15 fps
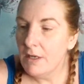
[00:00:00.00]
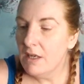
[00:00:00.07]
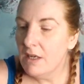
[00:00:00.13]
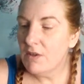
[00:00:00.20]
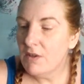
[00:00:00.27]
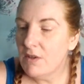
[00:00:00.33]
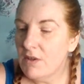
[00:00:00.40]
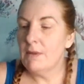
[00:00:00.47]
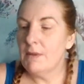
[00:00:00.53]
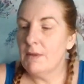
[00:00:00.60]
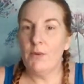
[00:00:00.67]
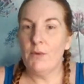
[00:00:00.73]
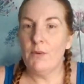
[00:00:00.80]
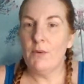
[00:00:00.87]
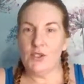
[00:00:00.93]
Debbie,
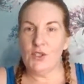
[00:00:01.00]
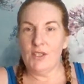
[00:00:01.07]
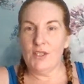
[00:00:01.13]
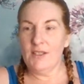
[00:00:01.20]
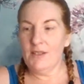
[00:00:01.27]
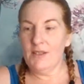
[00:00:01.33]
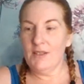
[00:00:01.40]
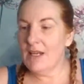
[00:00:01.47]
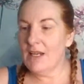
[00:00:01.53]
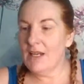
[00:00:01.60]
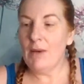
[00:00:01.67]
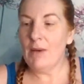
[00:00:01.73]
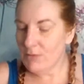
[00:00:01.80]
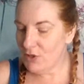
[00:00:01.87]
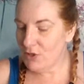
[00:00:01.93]
that's my
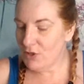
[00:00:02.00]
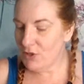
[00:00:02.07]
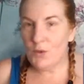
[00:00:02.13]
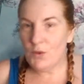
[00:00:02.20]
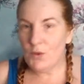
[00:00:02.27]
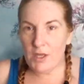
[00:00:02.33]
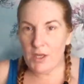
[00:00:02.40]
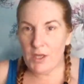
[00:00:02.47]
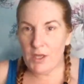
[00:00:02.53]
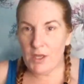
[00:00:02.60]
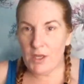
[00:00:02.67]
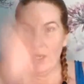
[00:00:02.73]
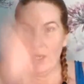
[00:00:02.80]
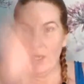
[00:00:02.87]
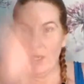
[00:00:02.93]
question. Yeah, I'm
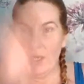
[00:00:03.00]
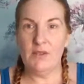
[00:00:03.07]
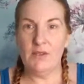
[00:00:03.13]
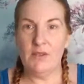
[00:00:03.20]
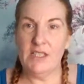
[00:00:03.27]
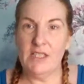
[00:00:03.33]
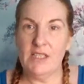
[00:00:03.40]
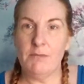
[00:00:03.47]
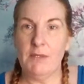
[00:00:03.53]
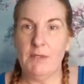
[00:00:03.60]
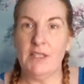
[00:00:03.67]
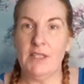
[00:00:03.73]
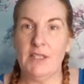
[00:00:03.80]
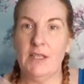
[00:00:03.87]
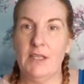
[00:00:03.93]
just working my way
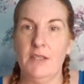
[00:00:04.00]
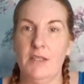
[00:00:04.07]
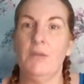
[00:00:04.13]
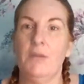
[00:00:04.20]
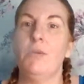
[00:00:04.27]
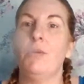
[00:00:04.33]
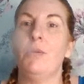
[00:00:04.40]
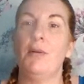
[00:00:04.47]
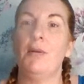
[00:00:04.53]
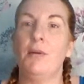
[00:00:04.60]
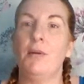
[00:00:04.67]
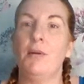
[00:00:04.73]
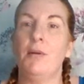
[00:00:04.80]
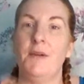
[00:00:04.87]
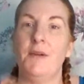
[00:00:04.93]
down the list, my
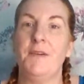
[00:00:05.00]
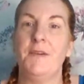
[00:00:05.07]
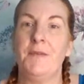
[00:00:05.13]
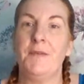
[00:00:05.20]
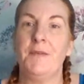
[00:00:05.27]
darling.